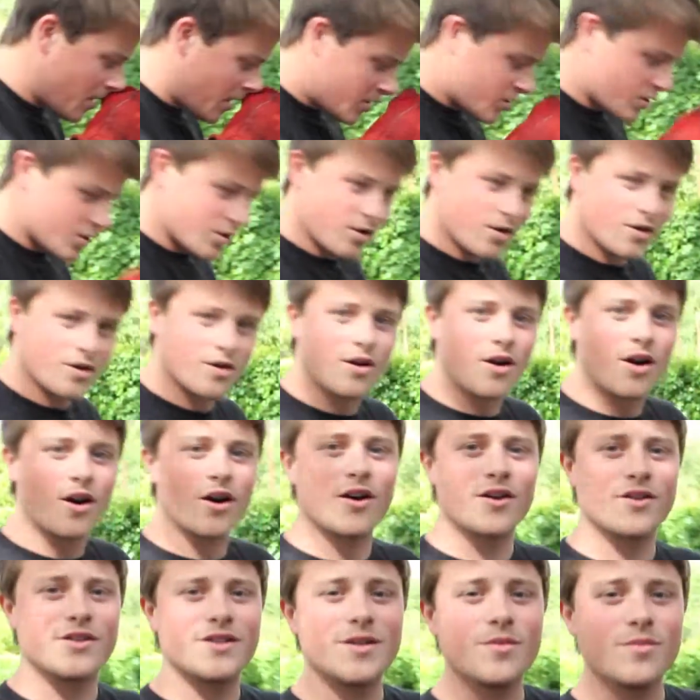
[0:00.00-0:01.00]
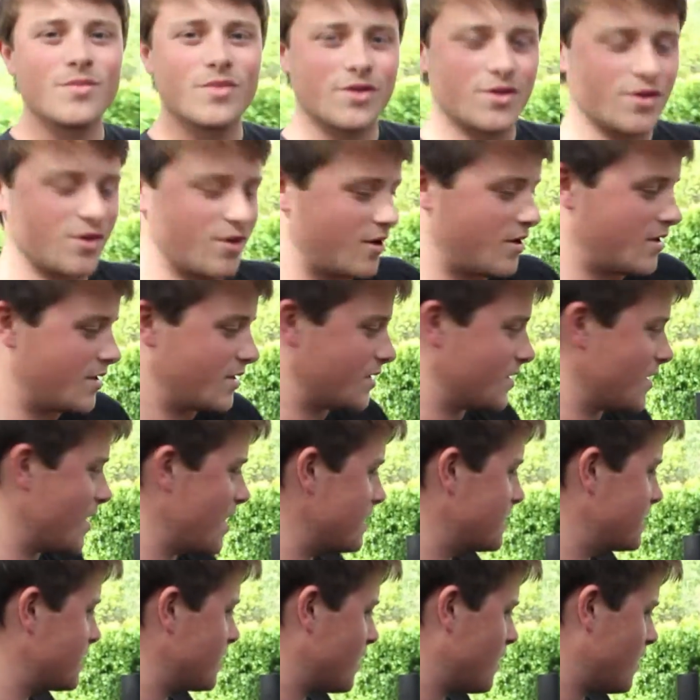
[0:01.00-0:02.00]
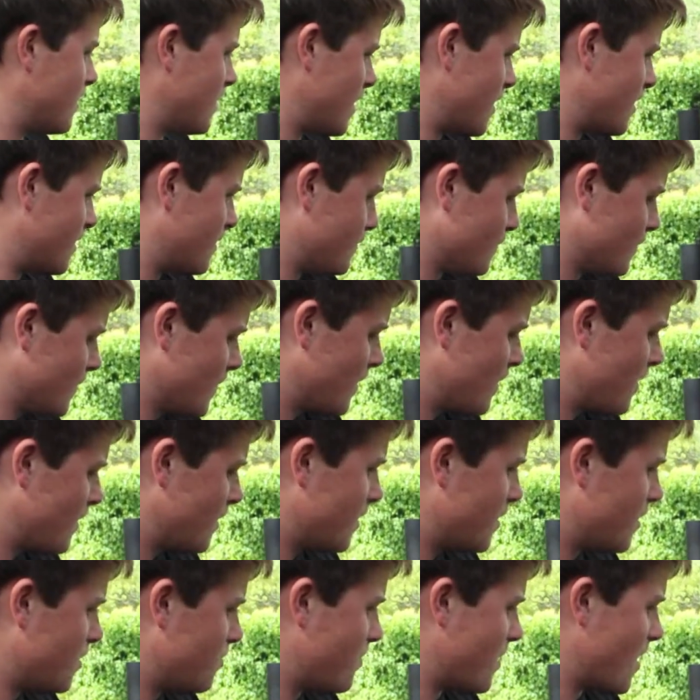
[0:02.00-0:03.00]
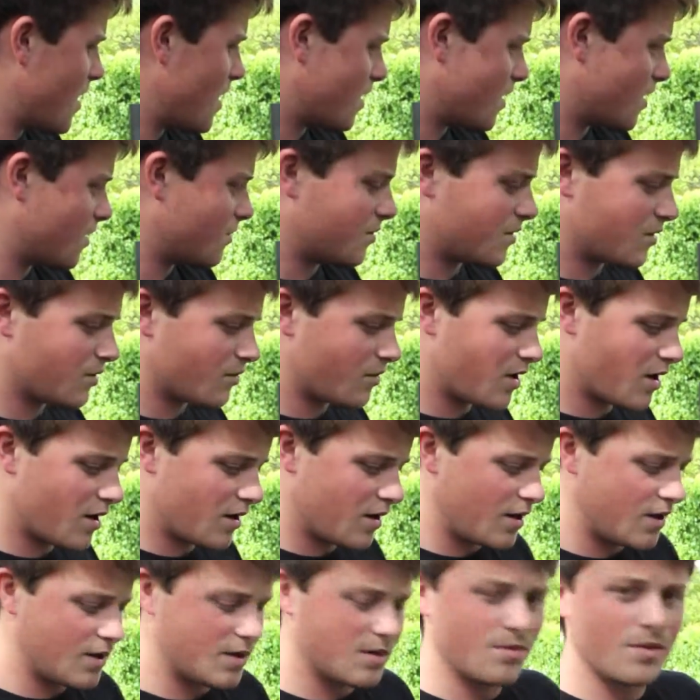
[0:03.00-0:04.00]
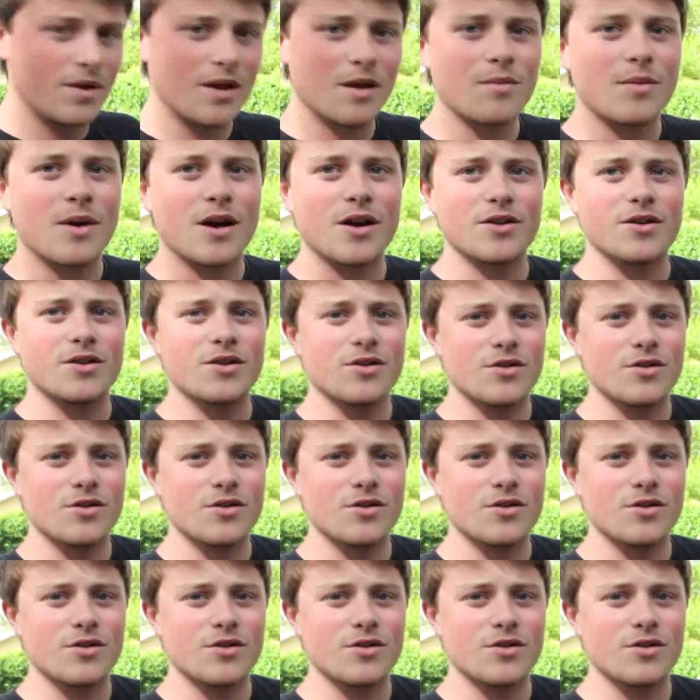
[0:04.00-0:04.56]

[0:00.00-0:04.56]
make sure our temperature is nice and hot. Get it back up to where it needs to be, about